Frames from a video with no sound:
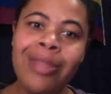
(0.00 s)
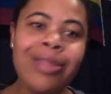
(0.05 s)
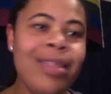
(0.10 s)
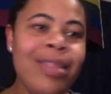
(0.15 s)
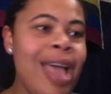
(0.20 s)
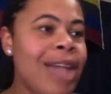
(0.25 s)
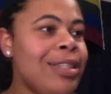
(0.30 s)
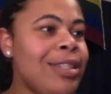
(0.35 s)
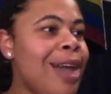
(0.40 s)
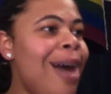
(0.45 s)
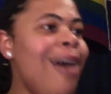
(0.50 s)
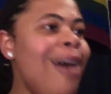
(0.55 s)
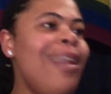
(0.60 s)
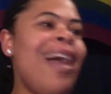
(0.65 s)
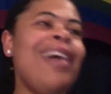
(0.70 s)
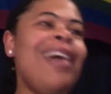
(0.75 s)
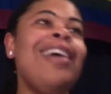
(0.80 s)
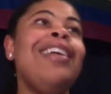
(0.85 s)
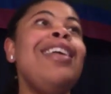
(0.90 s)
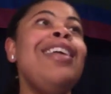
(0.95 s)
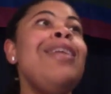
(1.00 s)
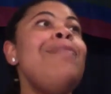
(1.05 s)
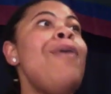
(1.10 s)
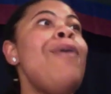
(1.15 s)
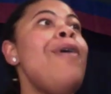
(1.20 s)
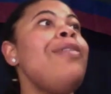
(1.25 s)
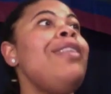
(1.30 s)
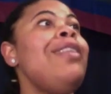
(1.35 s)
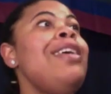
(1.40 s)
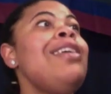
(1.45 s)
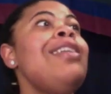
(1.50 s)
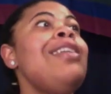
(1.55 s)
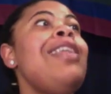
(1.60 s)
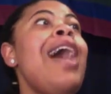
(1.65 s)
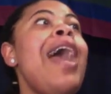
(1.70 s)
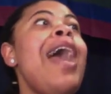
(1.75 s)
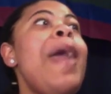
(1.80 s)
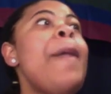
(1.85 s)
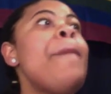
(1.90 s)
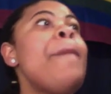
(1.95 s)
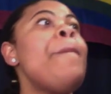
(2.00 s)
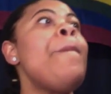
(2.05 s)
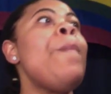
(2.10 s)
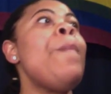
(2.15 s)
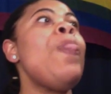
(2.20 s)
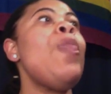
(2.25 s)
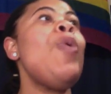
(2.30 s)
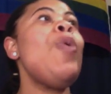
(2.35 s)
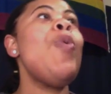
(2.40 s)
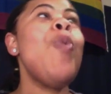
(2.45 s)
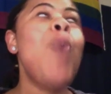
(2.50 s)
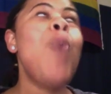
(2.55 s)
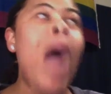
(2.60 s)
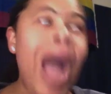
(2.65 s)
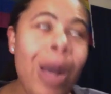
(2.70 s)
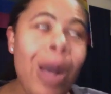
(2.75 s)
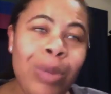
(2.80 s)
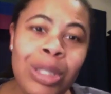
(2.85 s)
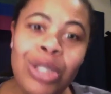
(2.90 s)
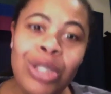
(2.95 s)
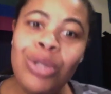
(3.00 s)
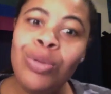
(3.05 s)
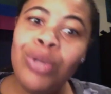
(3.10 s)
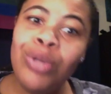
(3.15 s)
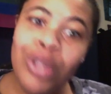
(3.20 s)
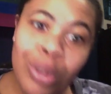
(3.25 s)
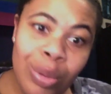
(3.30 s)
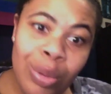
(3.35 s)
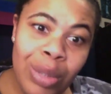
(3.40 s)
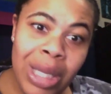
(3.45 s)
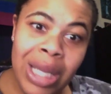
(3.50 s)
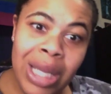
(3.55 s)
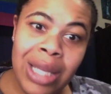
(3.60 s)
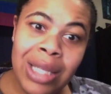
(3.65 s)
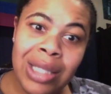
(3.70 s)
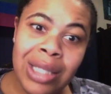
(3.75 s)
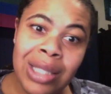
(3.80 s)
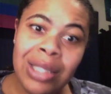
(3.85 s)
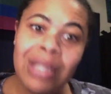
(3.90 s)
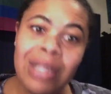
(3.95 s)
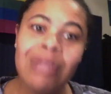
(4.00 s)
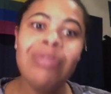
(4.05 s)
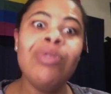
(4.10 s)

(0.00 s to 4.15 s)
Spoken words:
That's all I could keep on thinking, like, why would you do this?